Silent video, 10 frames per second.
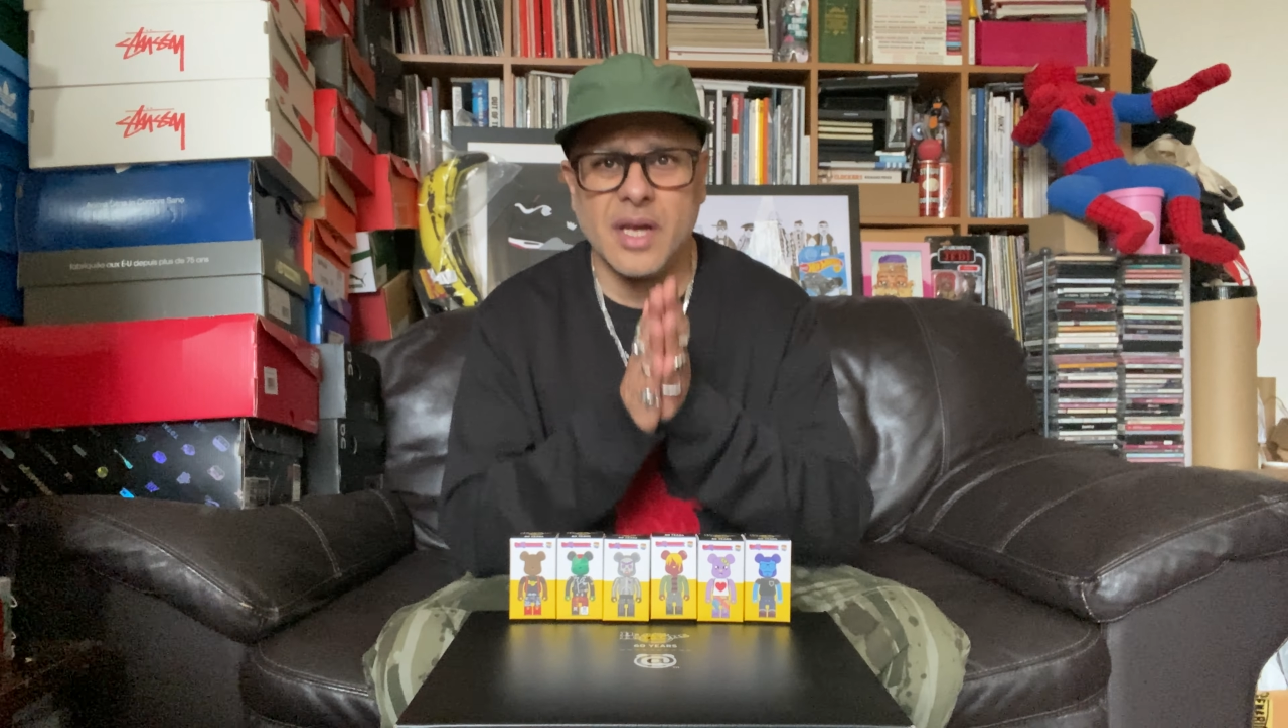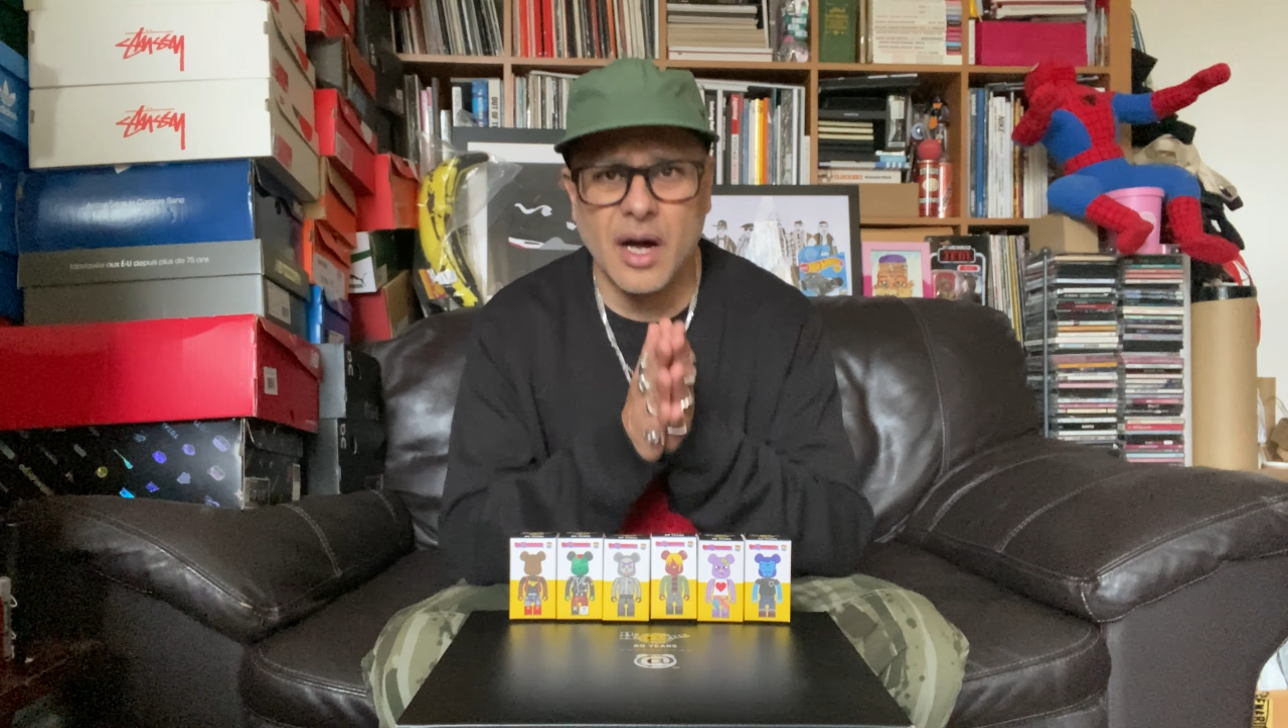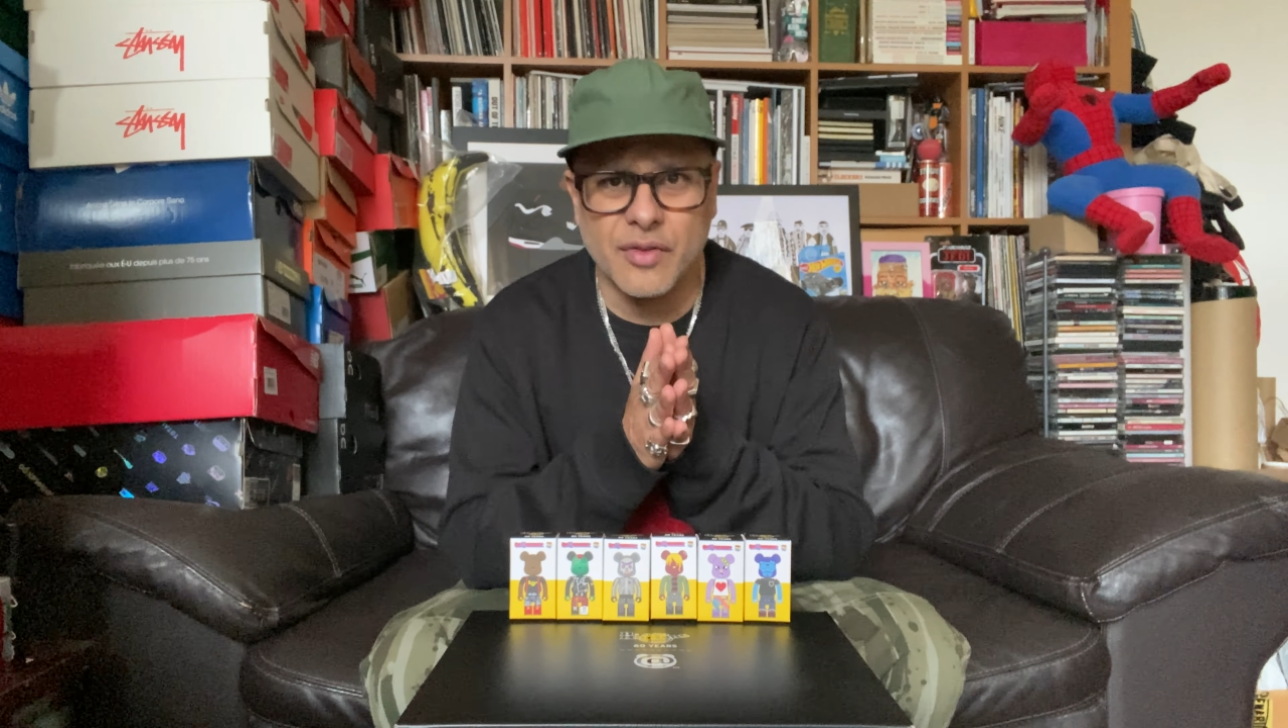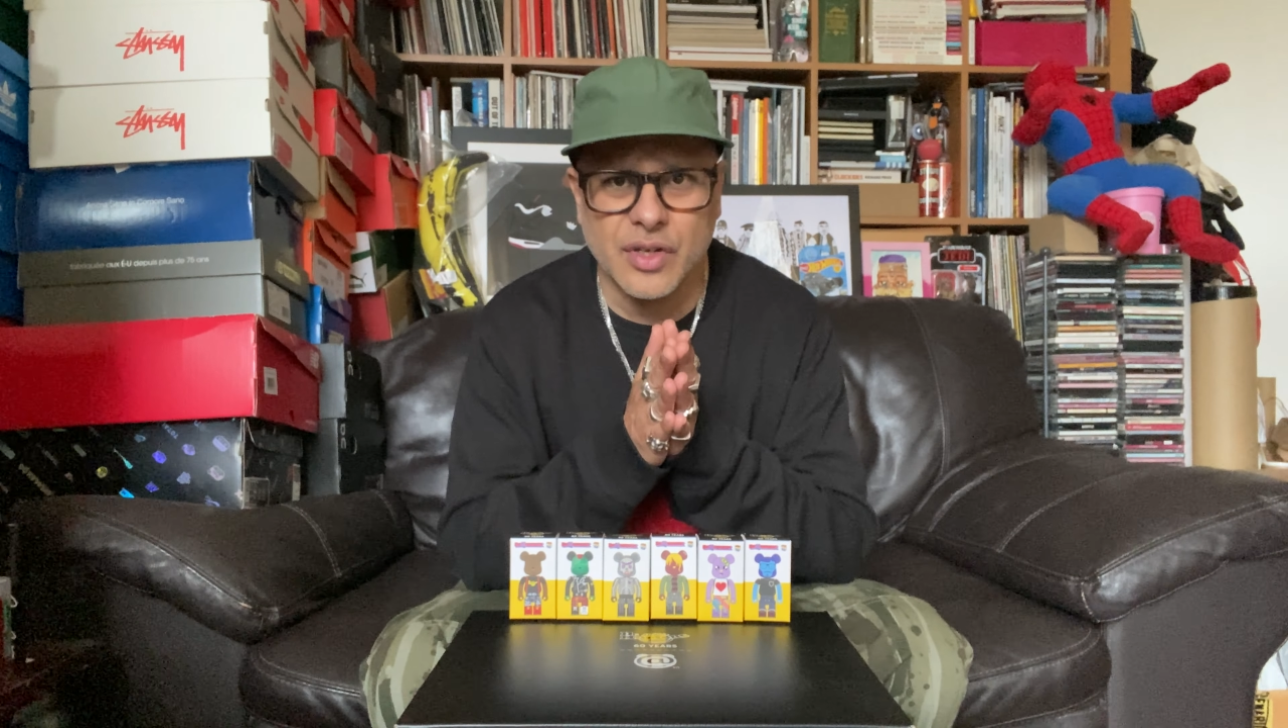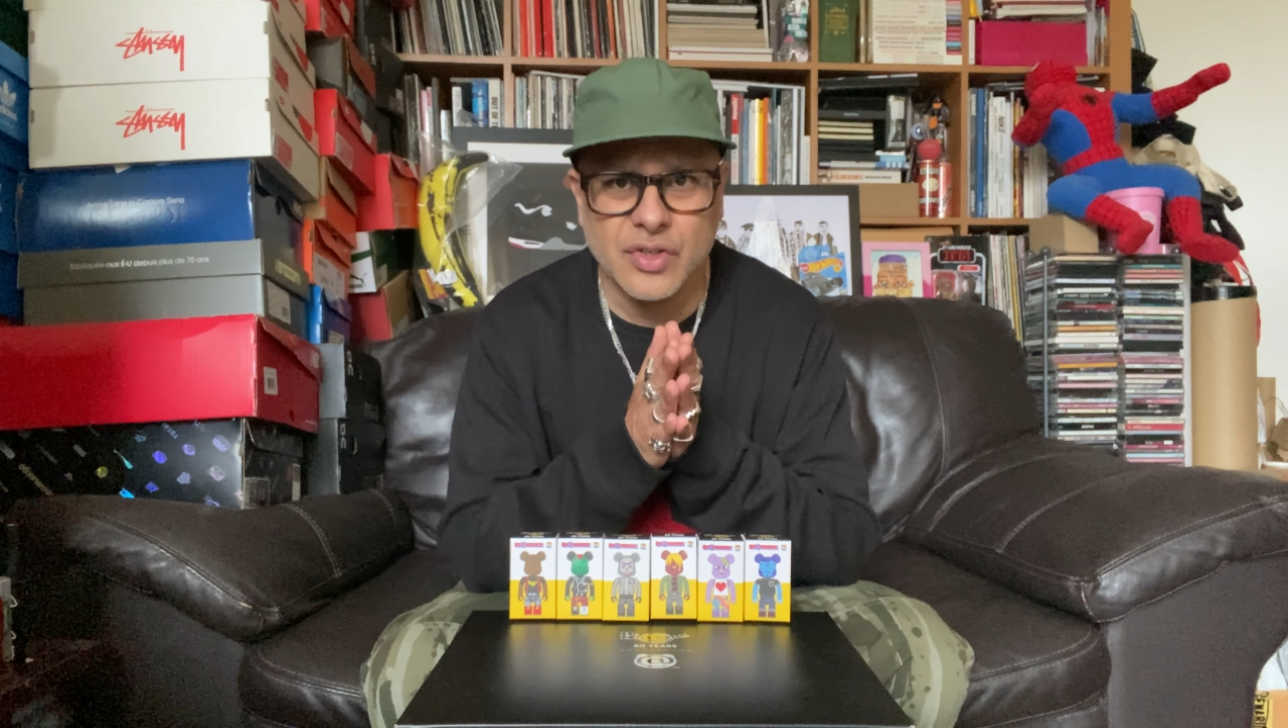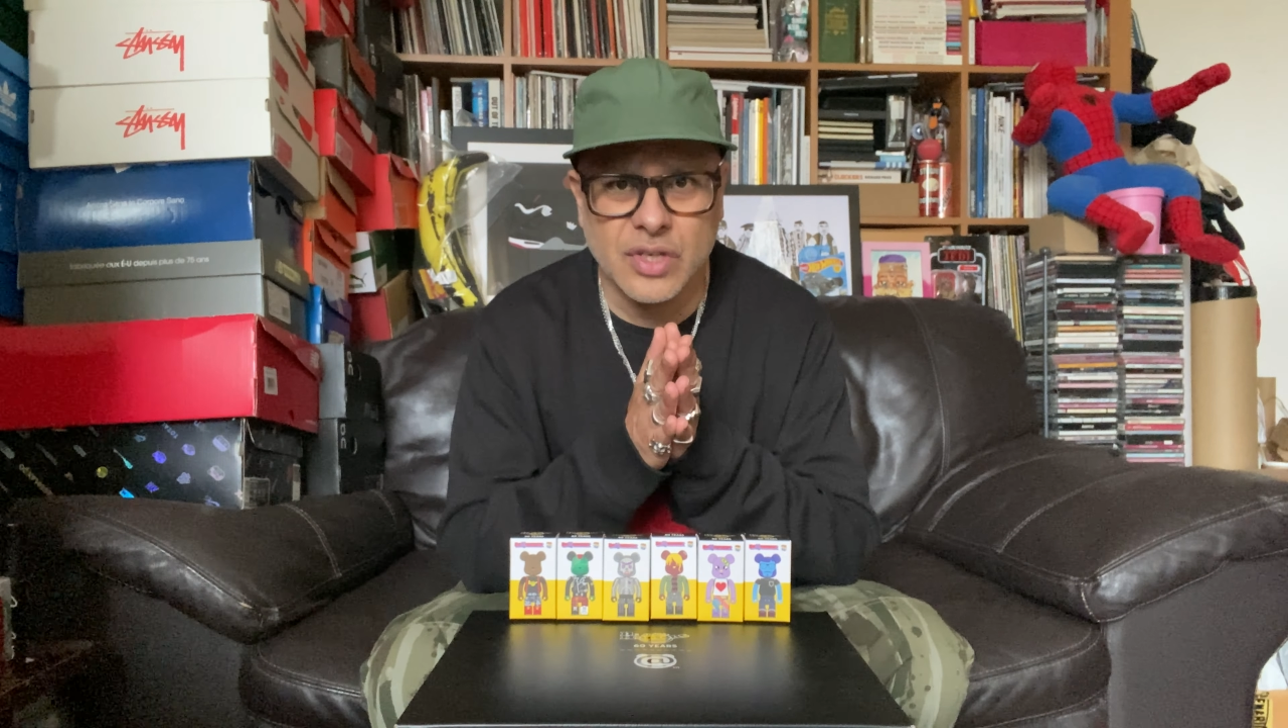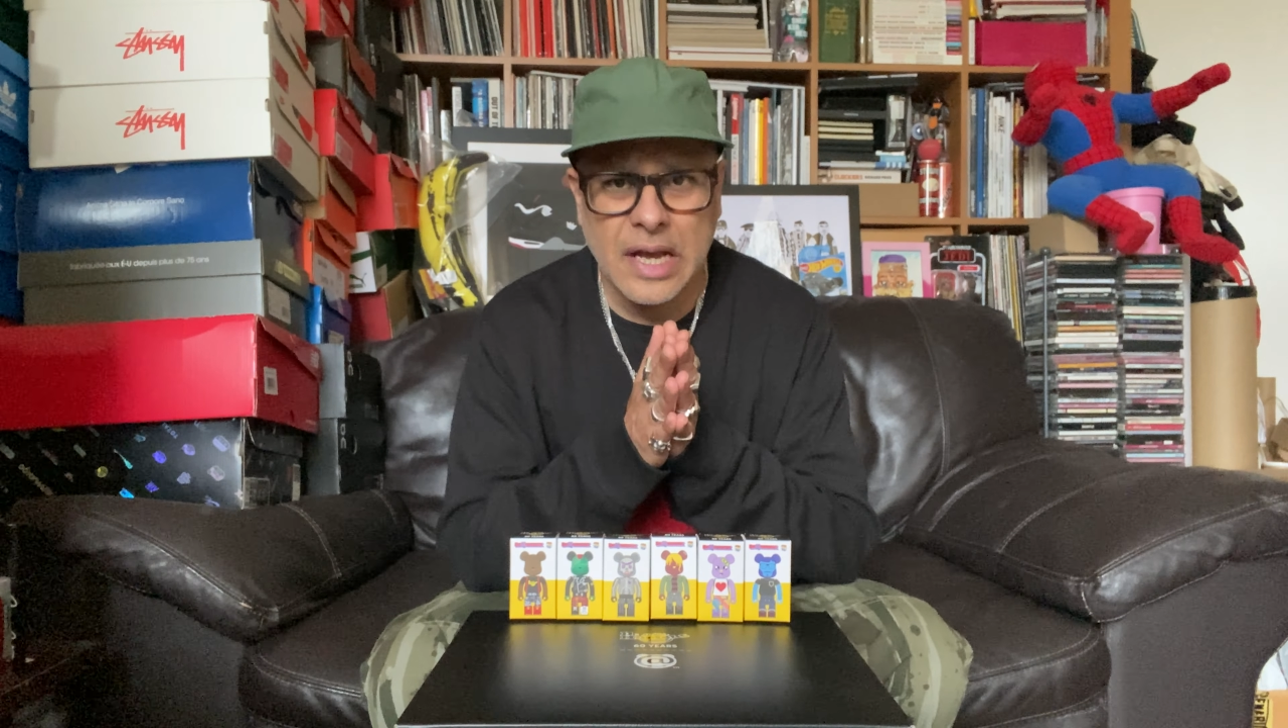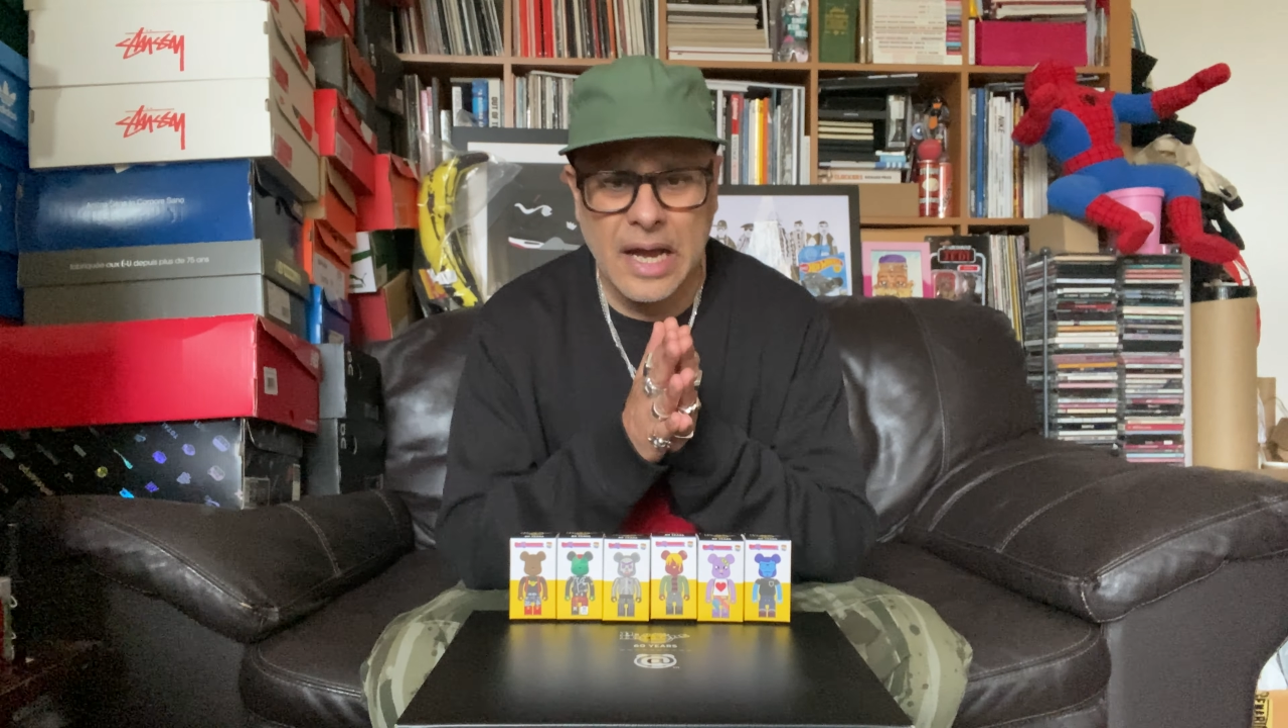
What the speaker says: others.